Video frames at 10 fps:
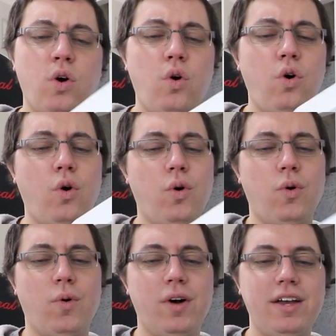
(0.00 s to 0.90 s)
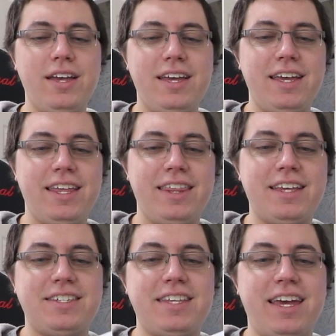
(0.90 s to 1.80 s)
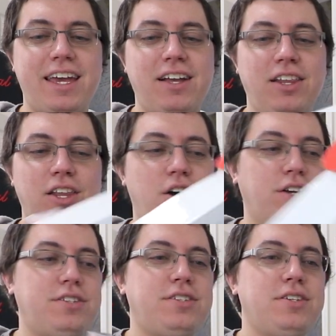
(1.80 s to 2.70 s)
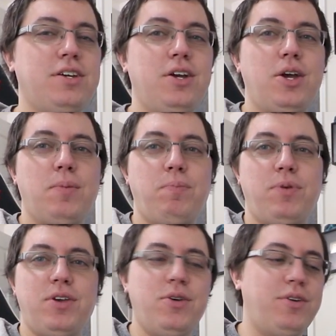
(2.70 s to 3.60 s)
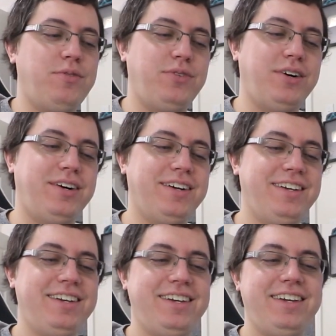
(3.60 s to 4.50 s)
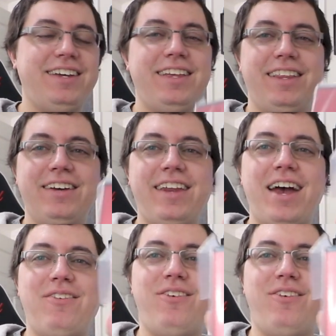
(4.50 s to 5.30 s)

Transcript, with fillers: Oh, this thing looks beautiful. Look at that